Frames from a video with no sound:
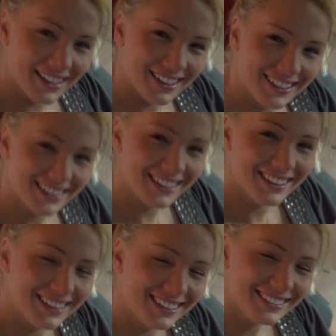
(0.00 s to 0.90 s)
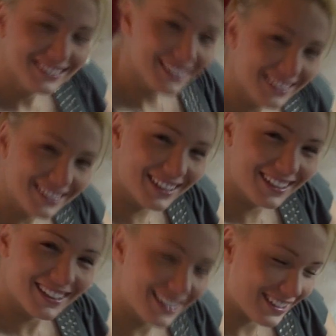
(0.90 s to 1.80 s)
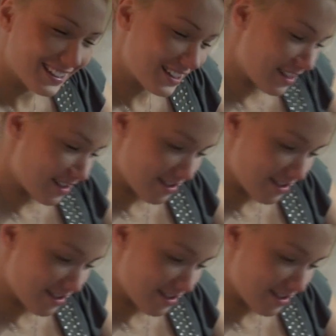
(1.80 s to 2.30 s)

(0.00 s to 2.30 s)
Oh, oh, oh, oh, oh,